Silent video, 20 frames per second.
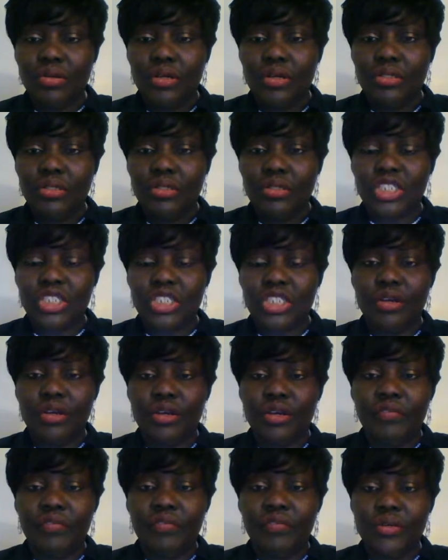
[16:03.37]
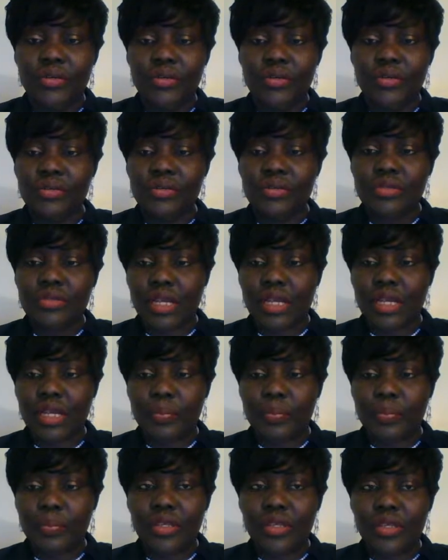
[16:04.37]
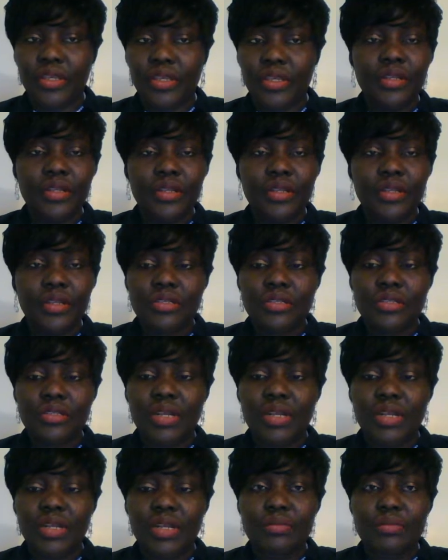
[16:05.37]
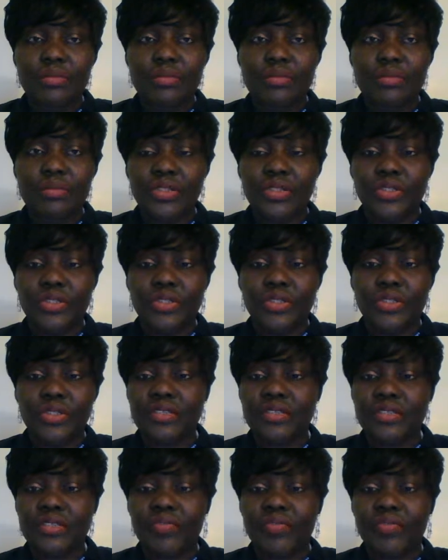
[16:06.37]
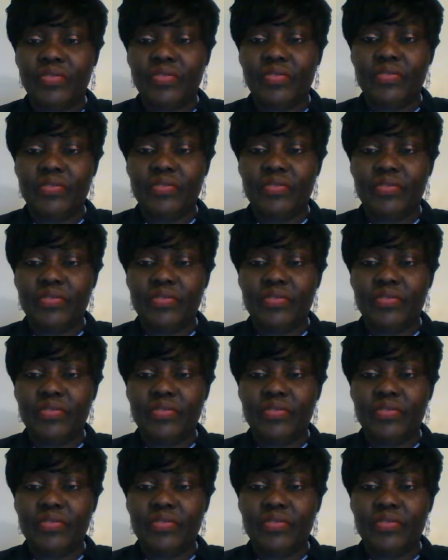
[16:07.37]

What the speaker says: share your views and opinion. So let's move on to case 5.